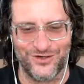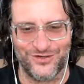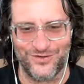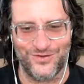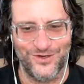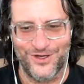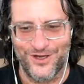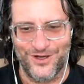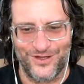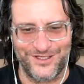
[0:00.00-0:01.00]
So
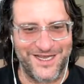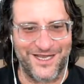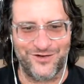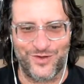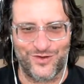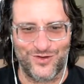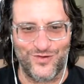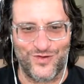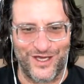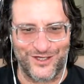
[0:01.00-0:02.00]
let's end with
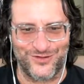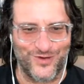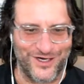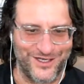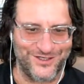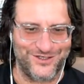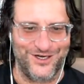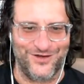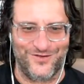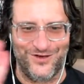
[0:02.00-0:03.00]
two things. One is,
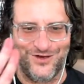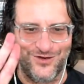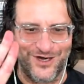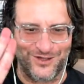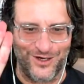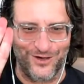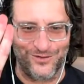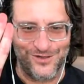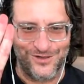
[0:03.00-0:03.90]
the new hello.